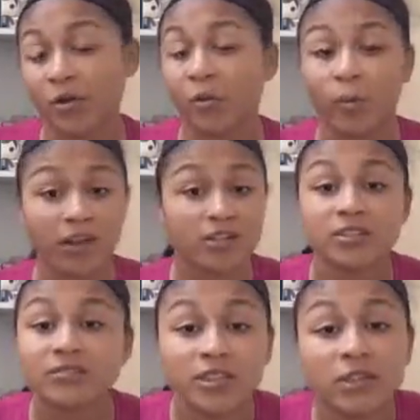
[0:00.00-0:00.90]
Watch
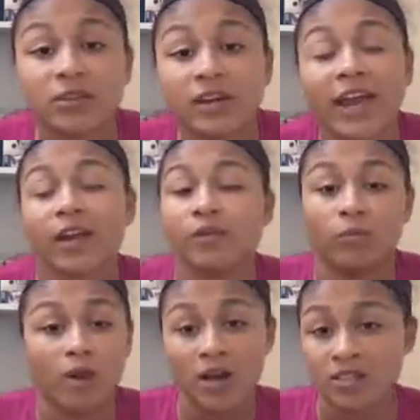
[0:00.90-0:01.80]
the video
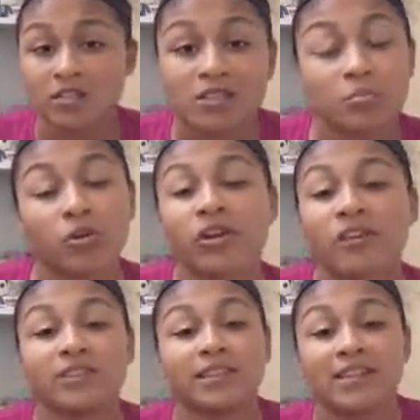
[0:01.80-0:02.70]
again. Watch the
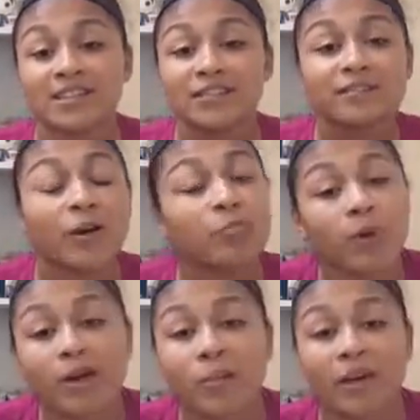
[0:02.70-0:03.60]
spoilers. That's the fun
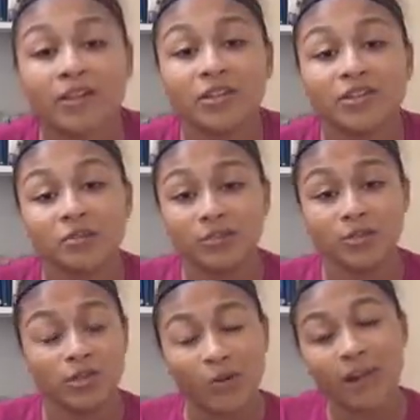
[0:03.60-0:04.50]
part about YouTube. You
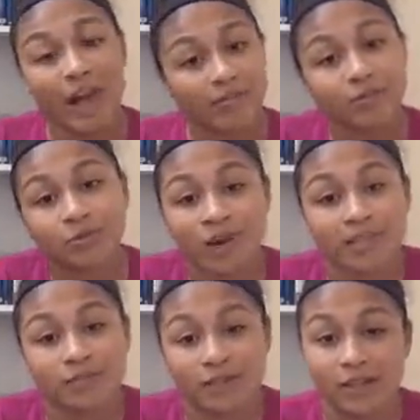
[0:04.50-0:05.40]
don't have to
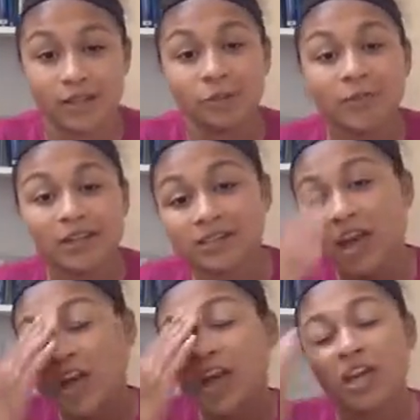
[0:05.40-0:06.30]
watch a video once.
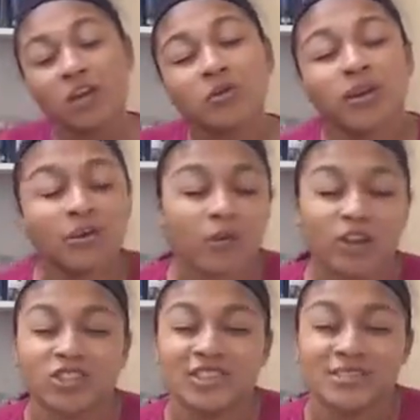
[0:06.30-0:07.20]
You can
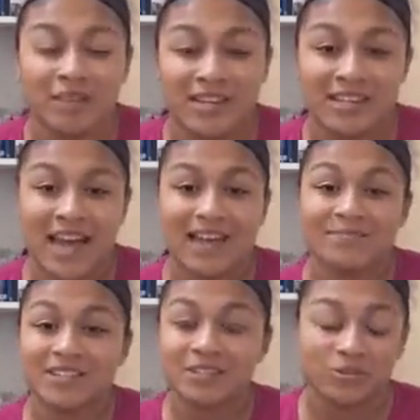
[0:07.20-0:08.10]
watch it as many
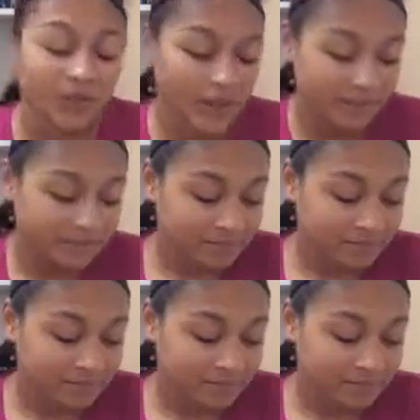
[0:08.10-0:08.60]
times as you want.